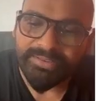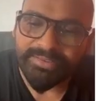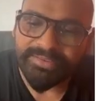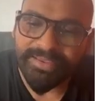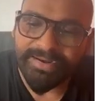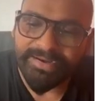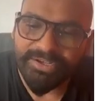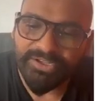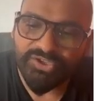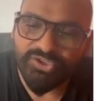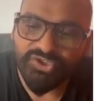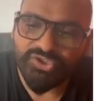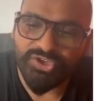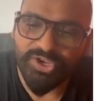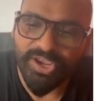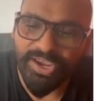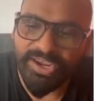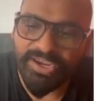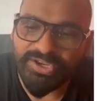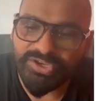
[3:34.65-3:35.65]
that
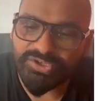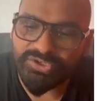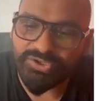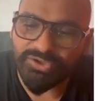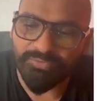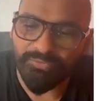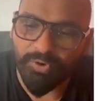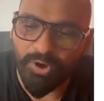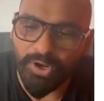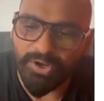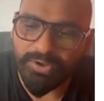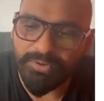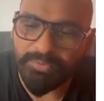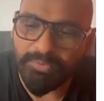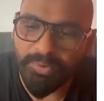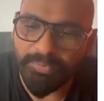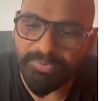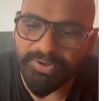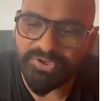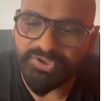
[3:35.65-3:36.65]
change the volume
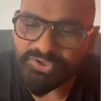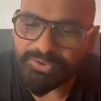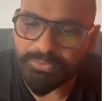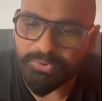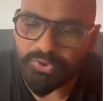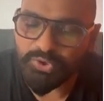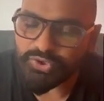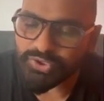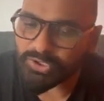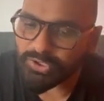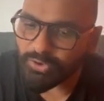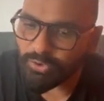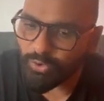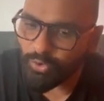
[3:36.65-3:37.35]
of distribution.